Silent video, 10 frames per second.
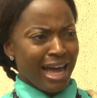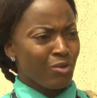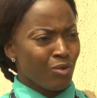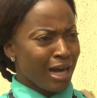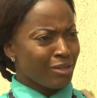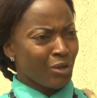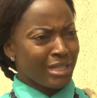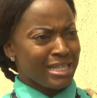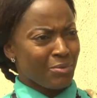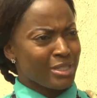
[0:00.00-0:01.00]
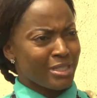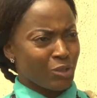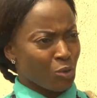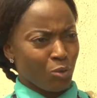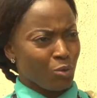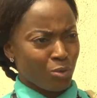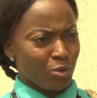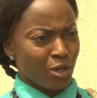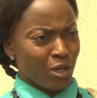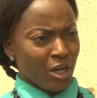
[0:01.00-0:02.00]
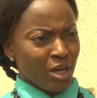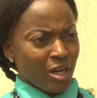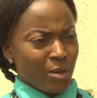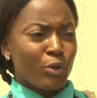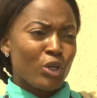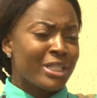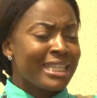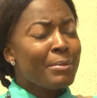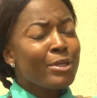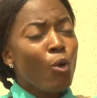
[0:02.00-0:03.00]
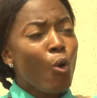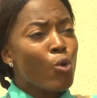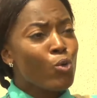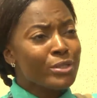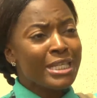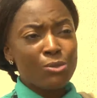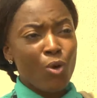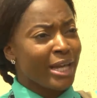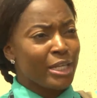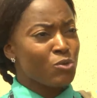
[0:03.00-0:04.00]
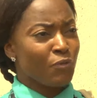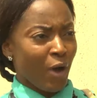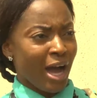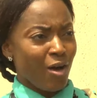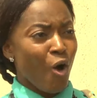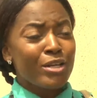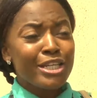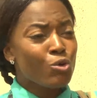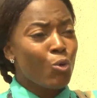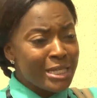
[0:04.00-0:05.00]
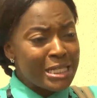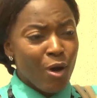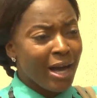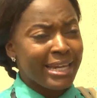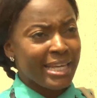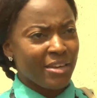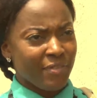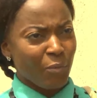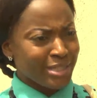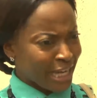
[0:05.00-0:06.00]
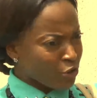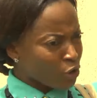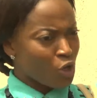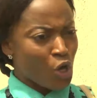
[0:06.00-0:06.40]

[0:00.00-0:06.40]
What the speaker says: I don't understand what they talk. Because she tell me the whole good things Yoga they do for her. All the good is Yoga they give her. Which kind of...